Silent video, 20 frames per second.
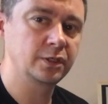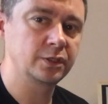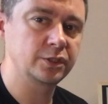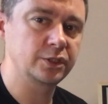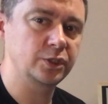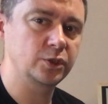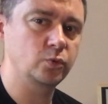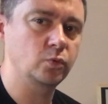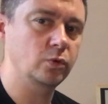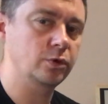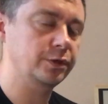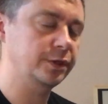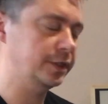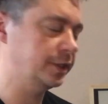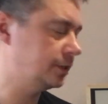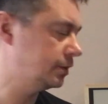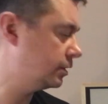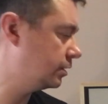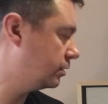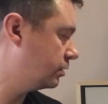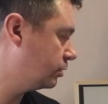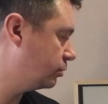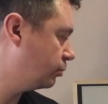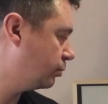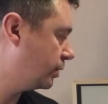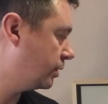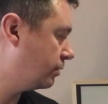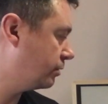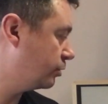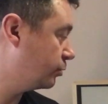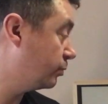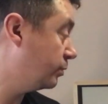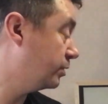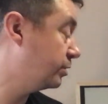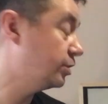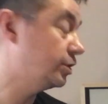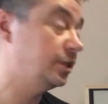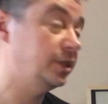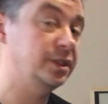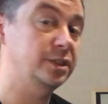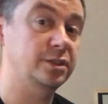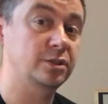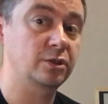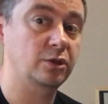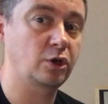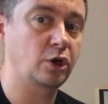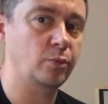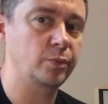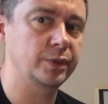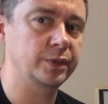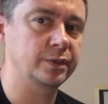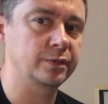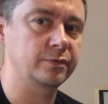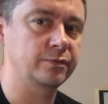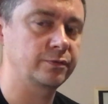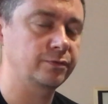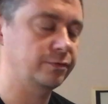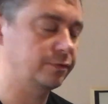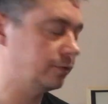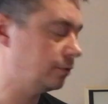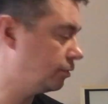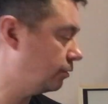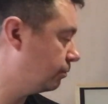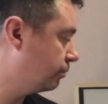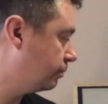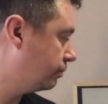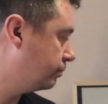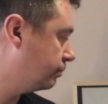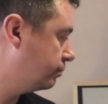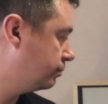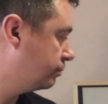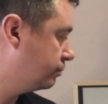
She's working in Disneyland Paris, but she is coming from